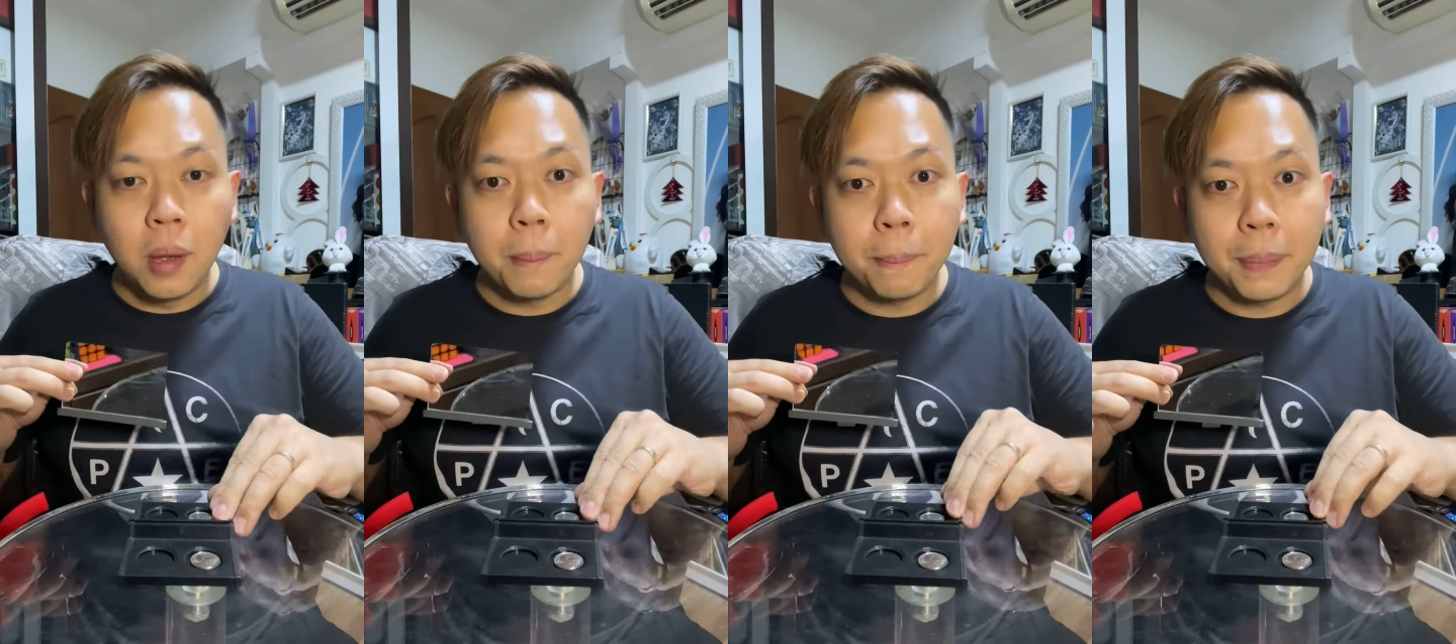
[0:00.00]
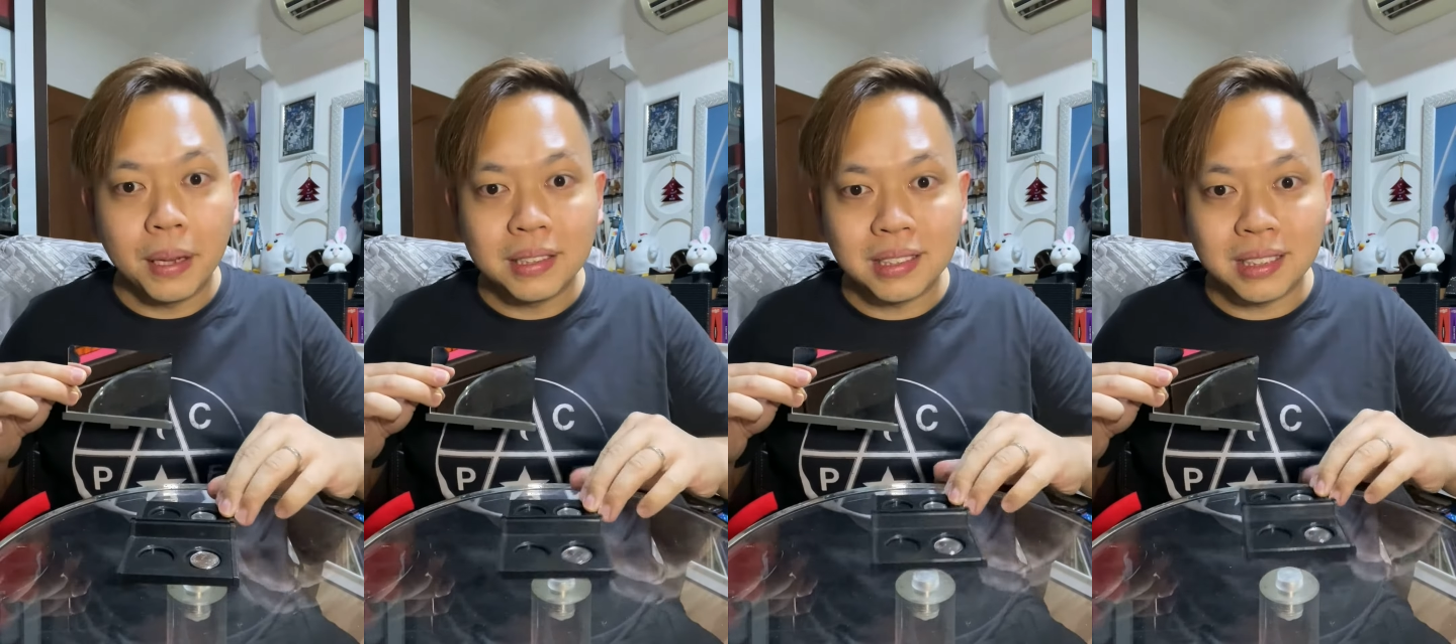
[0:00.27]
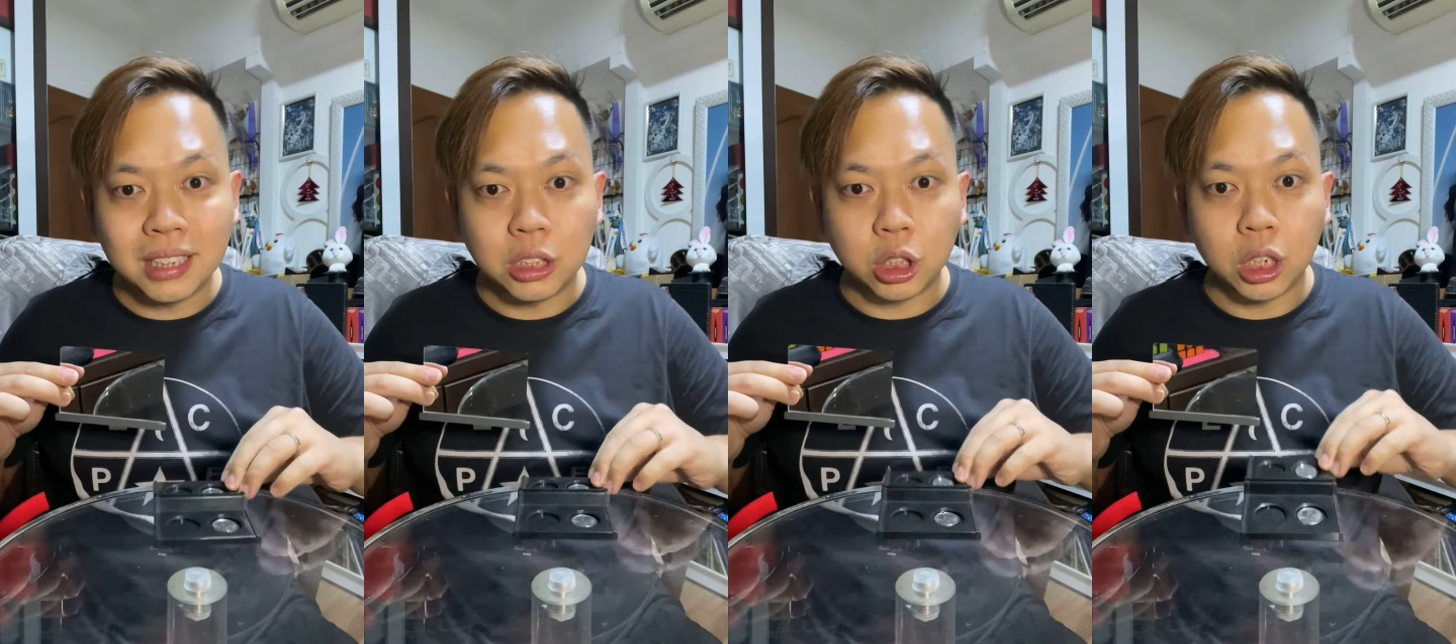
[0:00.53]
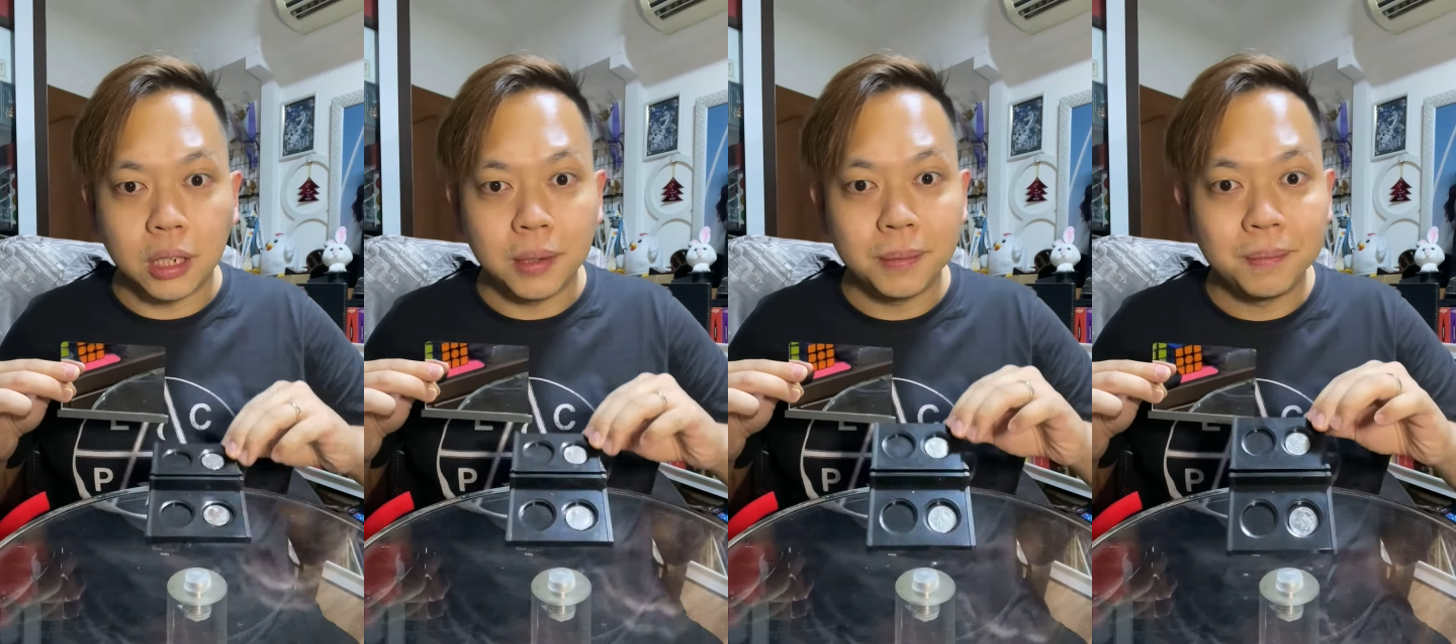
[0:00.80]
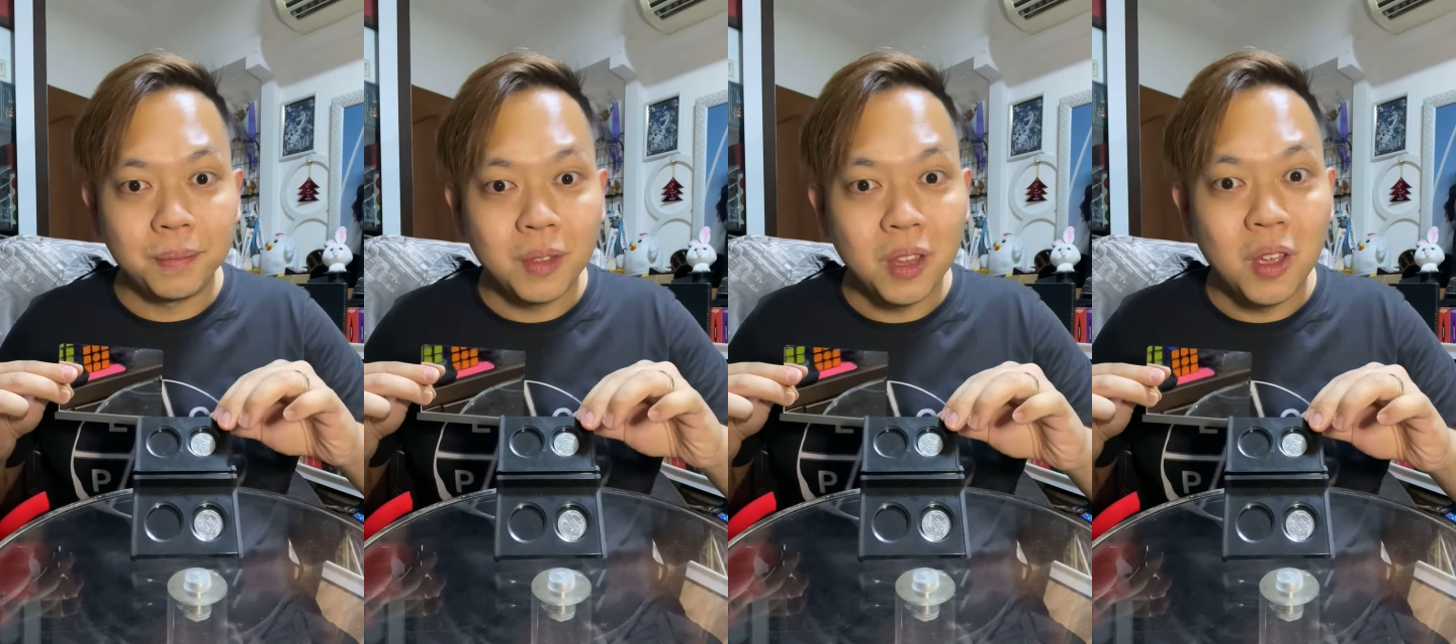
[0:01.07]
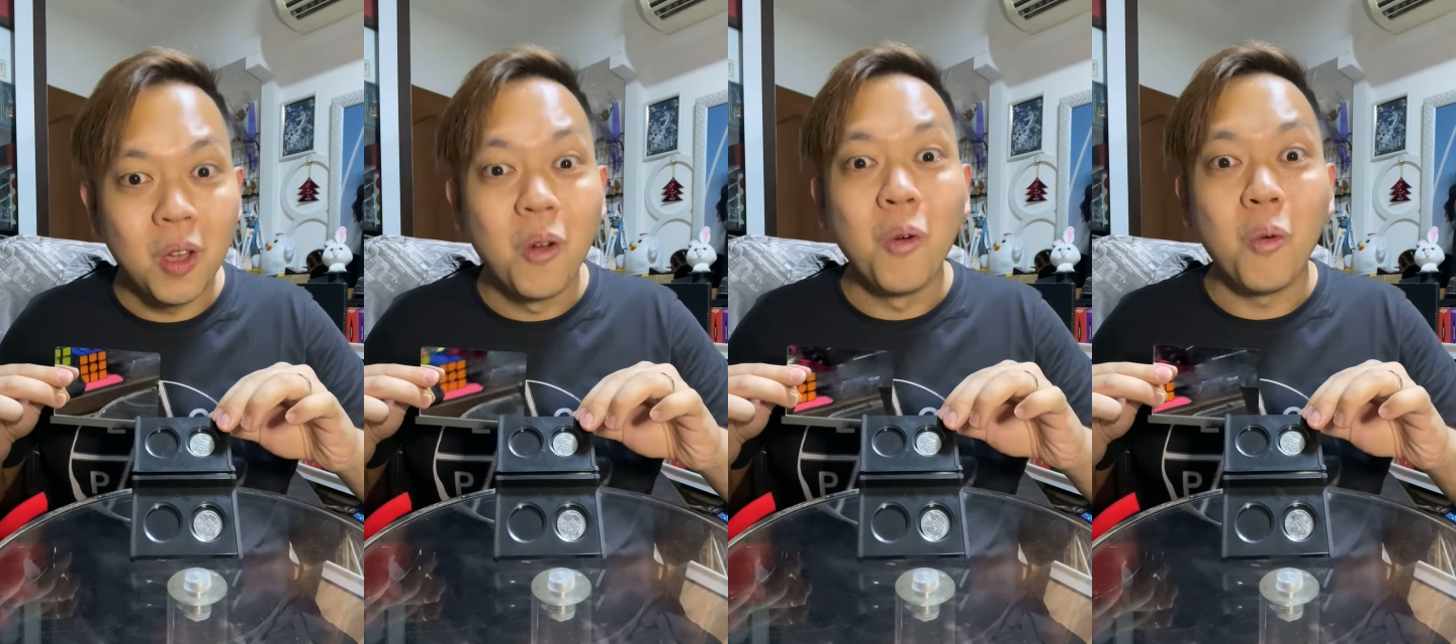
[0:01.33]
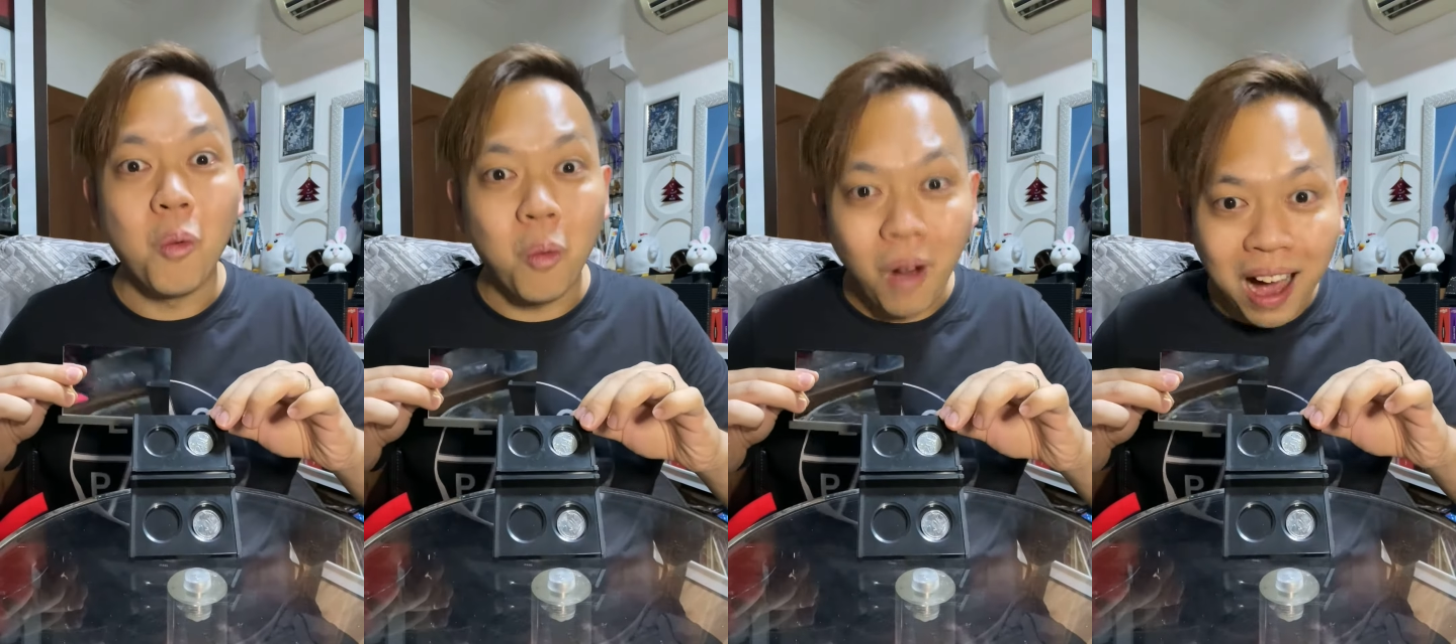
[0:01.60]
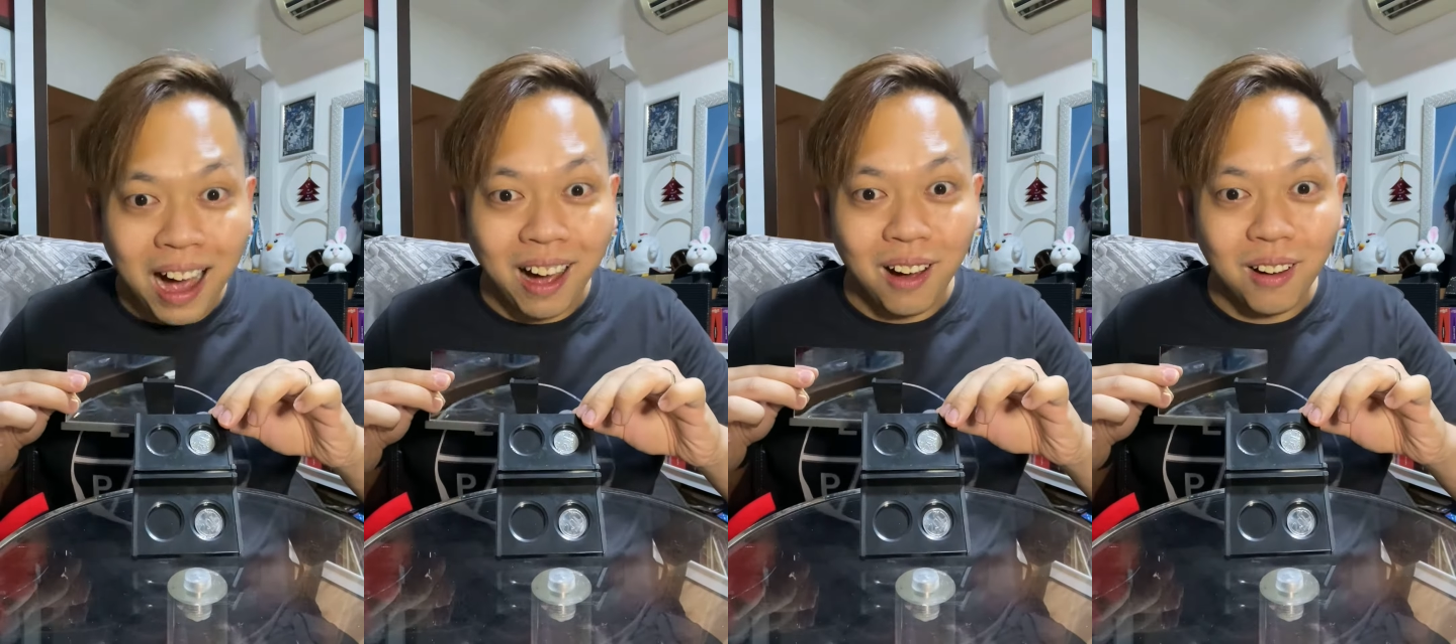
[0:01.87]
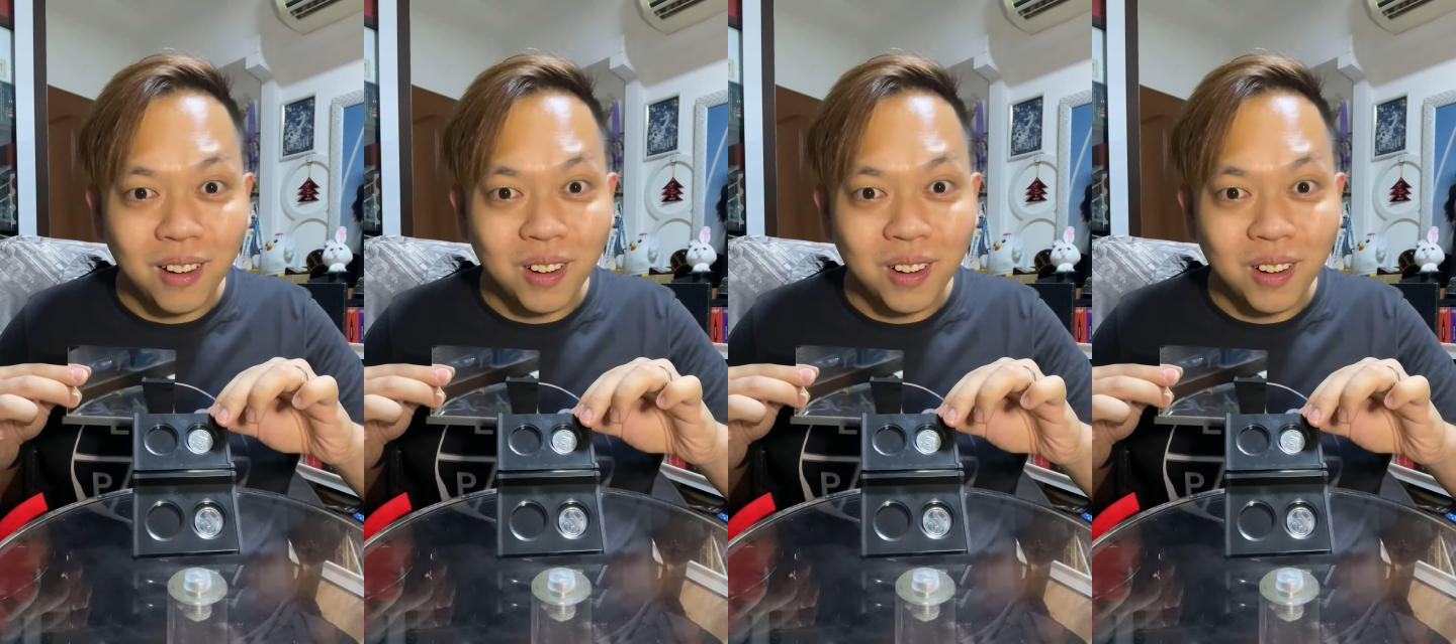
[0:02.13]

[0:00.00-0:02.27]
position. Wow!